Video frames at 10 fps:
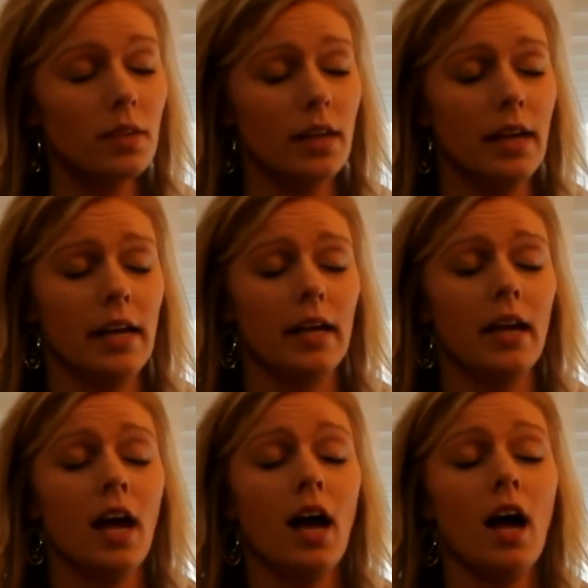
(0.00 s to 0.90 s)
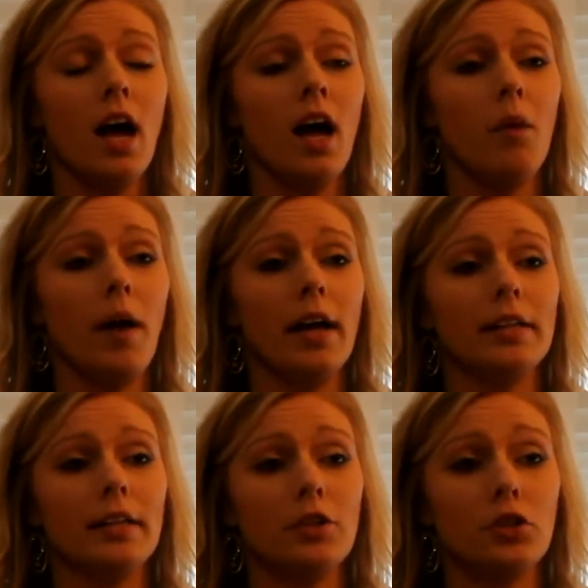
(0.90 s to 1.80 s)
And I
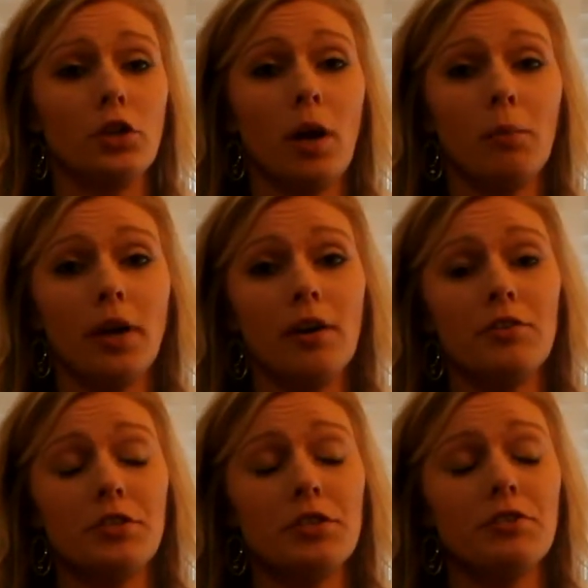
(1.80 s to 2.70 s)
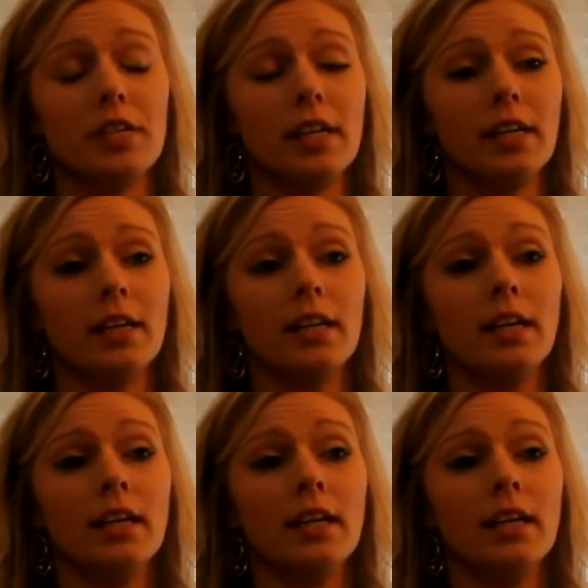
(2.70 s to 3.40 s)
did shoot up when I was using,